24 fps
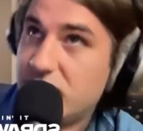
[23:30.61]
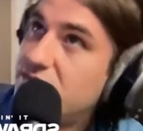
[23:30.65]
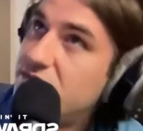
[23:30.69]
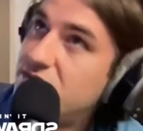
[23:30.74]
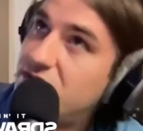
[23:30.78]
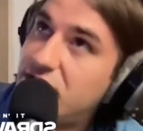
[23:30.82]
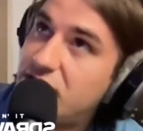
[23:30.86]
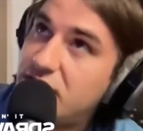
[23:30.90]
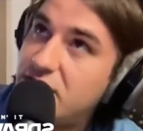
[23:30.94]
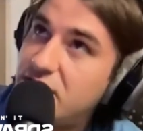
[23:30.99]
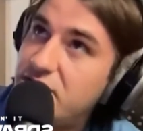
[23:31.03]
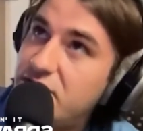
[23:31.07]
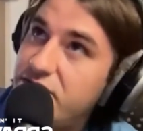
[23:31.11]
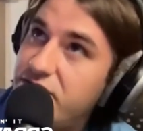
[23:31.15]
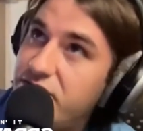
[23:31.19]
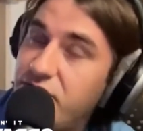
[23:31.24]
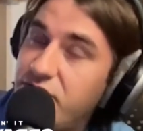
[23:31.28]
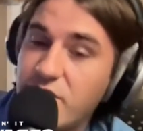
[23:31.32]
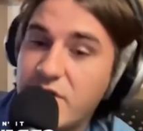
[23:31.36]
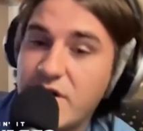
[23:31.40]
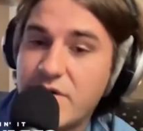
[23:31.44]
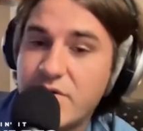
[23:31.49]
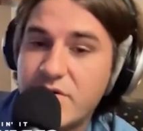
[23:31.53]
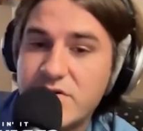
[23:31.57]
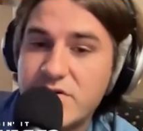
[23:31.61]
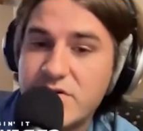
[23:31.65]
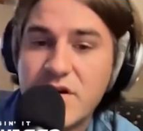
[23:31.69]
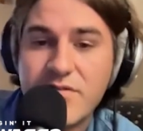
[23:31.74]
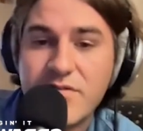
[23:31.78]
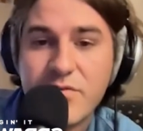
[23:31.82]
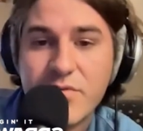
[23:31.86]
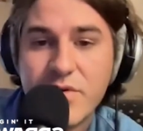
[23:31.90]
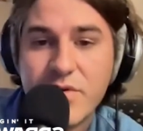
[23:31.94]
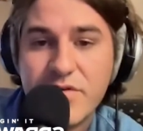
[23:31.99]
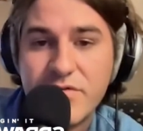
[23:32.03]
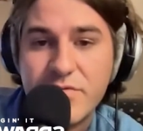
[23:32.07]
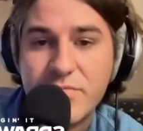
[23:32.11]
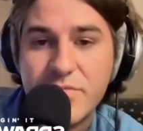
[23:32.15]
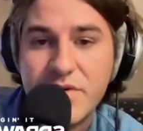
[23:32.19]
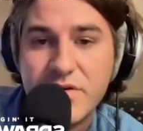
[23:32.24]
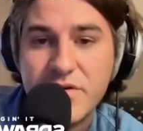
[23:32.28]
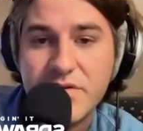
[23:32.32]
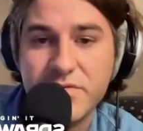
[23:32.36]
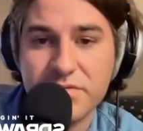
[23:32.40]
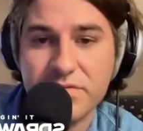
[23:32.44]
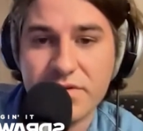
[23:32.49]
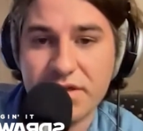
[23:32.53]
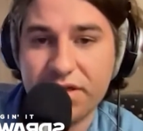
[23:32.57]
like a four hour drive away from
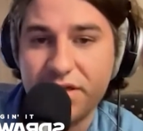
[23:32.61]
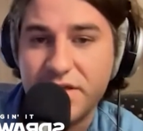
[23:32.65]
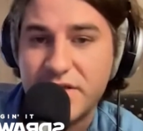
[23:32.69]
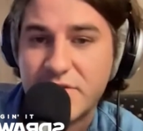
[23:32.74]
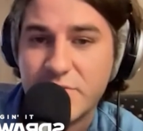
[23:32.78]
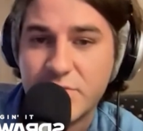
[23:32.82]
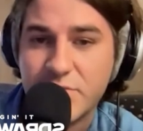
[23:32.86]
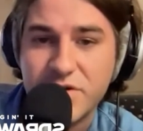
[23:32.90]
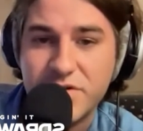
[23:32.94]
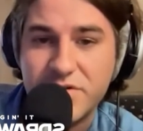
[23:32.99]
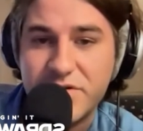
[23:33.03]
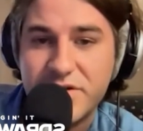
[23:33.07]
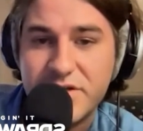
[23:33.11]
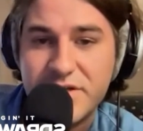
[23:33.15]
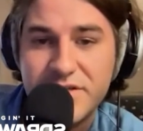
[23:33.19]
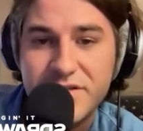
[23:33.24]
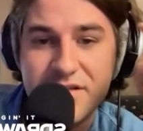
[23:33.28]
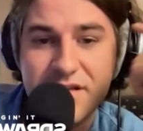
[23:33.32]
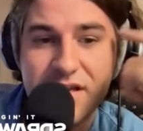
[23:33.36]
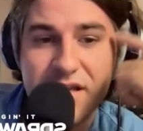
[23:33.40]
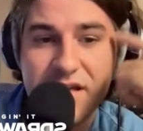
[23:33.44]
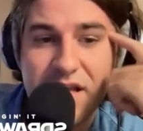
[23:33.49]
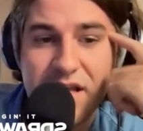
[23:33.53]
here, like in the wilderness.